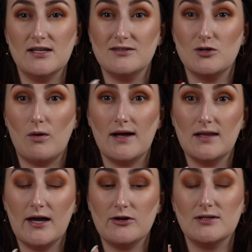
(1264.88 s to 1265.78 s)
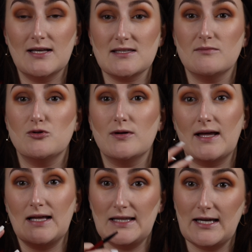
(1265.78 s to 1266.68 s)
into eyeliner unless I'm doing
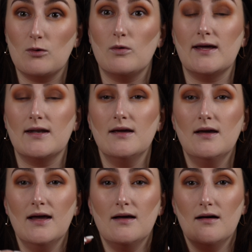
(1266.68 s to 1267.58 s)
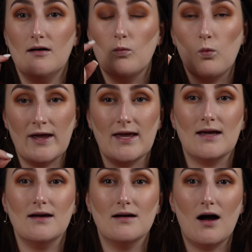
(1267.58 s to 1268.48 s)
like a liquid
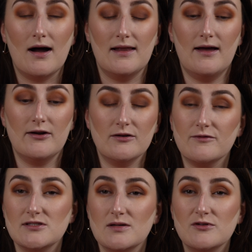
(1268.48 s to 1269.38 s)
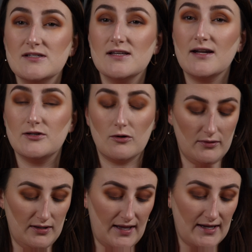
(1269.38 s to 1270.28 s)
wing eyeliner for some reason. I don't
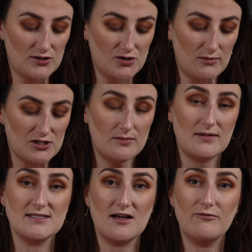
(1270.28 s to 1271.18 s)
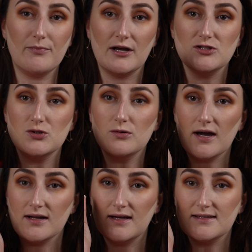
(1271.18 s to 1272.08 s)
really like it too much on myself, but I do
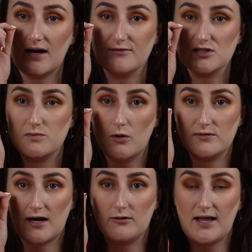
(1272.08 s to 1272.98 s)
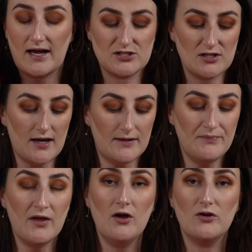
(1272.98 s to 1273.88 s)
kind of like to have a smoked out lash line.
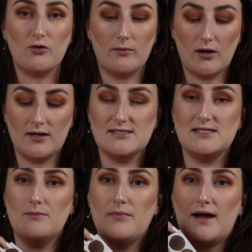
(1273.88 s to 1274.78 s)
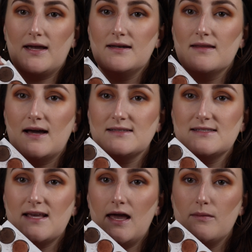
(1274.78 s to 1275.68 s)
So I'm gonna dip back into that
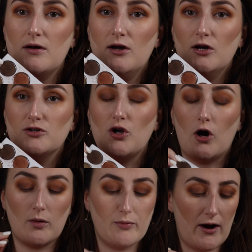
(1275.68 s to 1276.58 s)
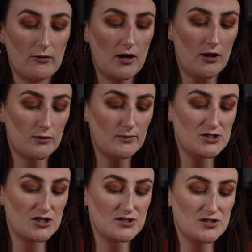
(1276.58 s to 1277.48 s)
same dark brown color we
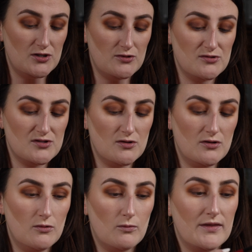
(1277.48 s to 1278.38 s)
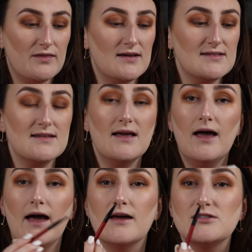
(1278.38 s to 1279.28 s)
just used with this
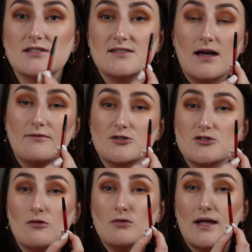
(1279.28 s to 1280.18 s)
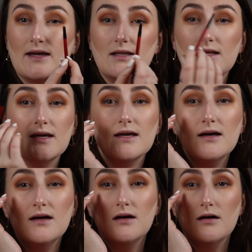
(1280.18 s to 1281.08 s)
and just ever so lightly
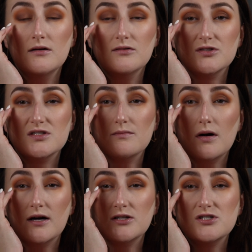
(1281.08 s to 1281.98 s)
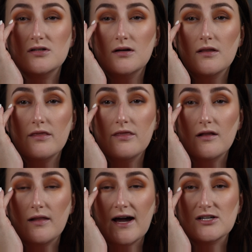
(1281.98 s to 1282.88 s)
smudge the
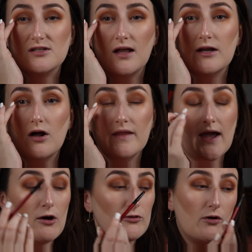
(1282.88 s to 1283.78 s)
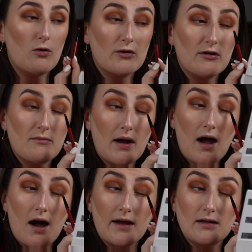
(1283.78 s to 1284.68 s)
lash line on the outer corner of my
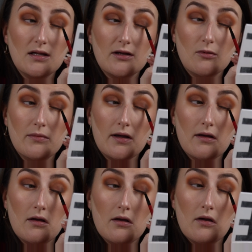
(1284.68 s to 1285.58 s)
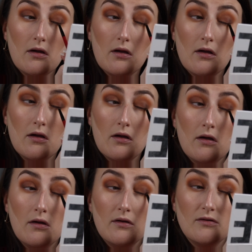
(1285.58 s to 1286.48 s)
eye a little bit.
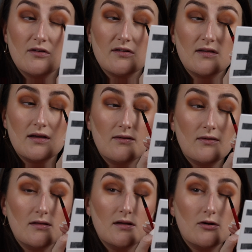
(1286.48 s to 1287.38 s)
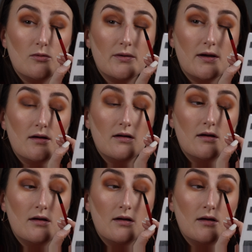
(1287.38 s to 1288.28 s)
Just to give it a little bit
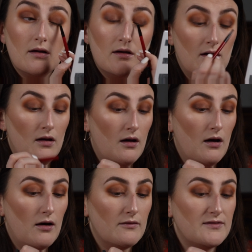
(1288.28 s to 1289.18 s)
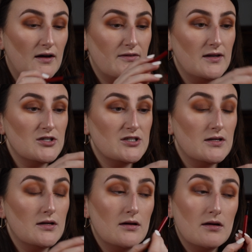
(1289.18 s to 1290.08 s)
of definition.